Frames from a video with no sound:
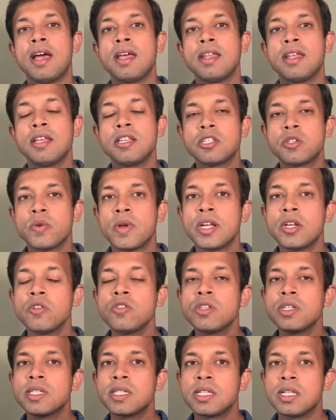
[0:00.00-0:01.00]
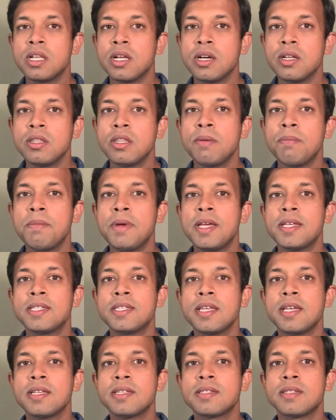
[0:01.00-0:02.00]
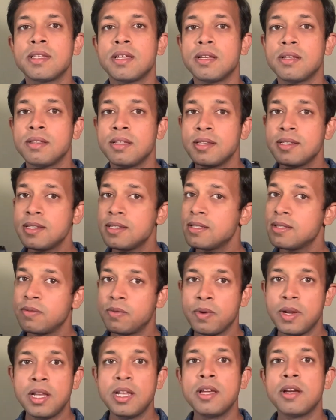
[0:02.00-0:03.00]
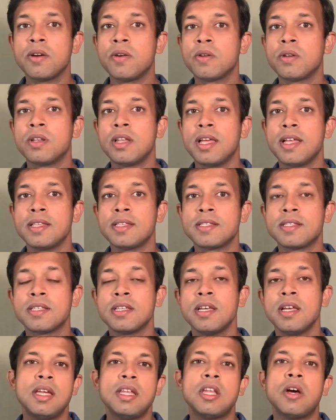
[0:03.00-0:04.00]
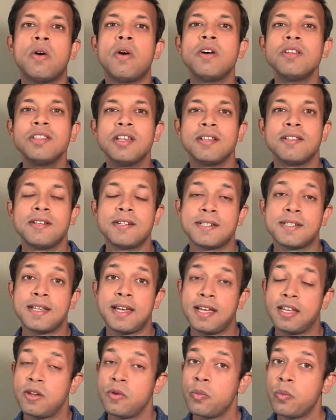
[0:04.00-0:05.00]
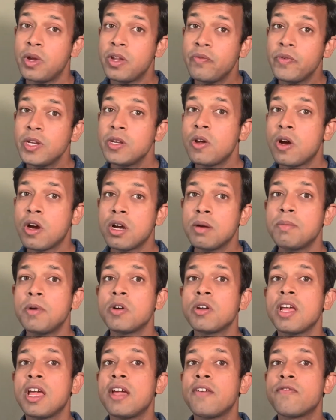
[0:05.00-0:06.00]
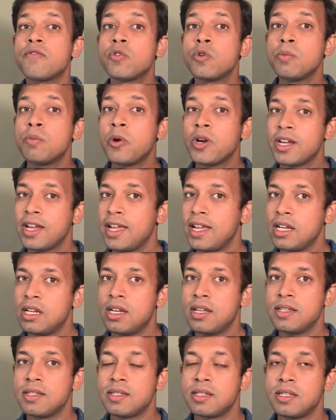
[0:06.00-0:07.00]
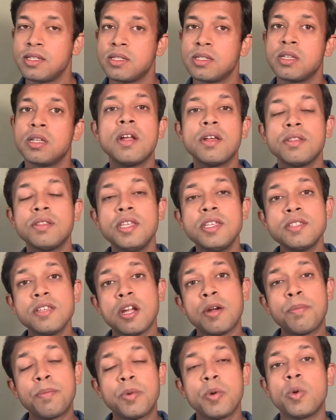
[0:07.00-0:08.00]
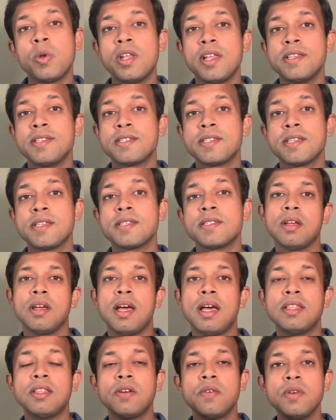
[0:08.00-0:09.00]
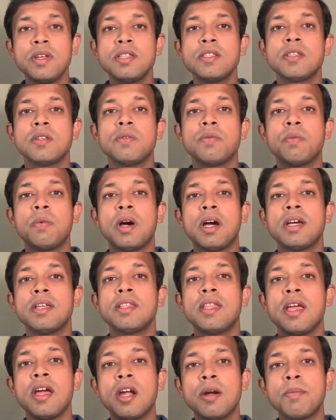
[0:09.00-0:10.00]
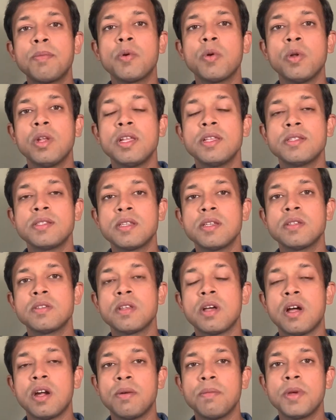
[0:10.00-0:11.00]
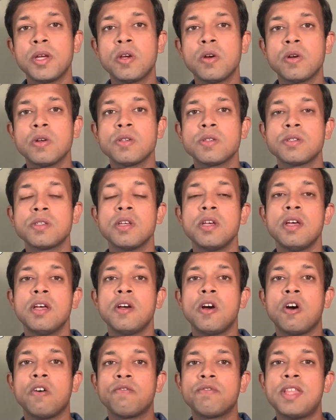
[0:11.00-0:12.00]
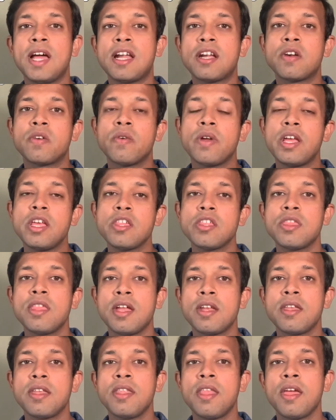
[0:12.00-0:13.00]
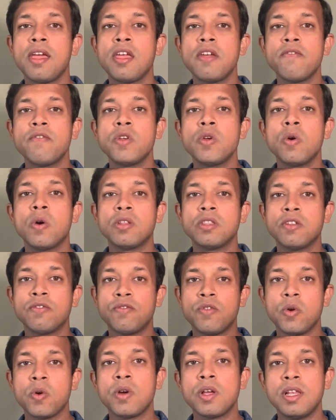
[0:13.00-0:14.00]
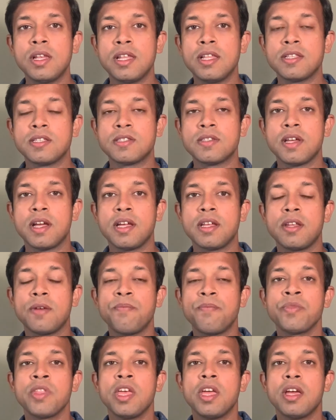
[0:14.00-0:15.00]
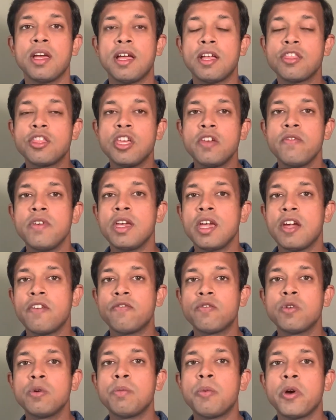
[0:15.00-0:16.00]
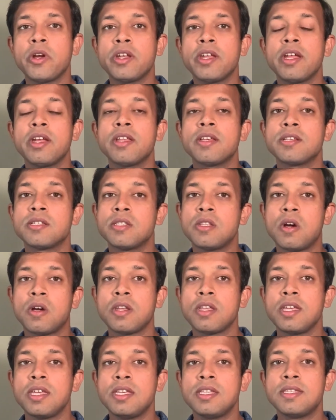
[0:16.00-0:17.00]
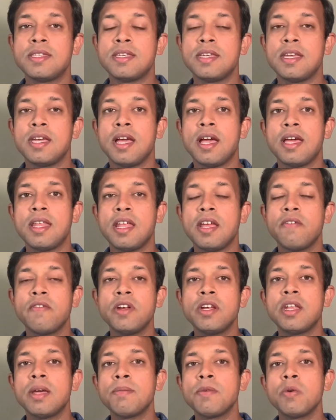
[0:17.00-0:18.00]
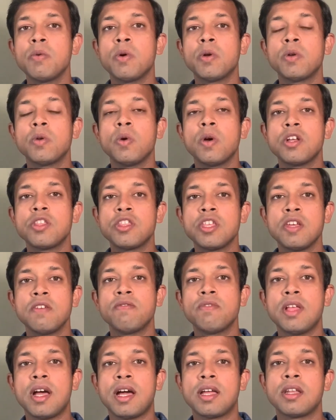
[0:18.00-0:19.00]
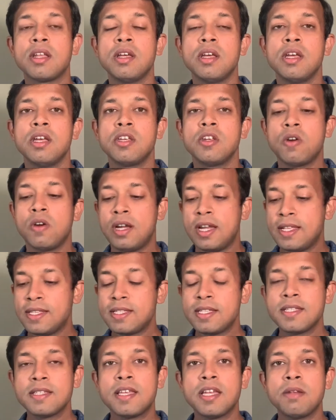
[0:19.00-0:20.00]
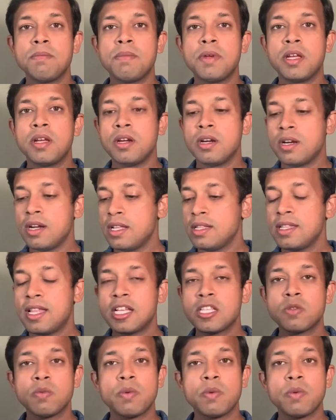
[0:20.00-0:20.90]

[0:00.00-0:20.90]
is trying to just learn the basics, this is really a good lens. Now on the other side, when we talk about f2.8 lenses, these are pro lenses, and the reason why they are pro lenses are because of that range that they give you on the focal length side. Achieving f2.8 is not easy, and every time you want to achieve that, your lenses get bigger, and that's why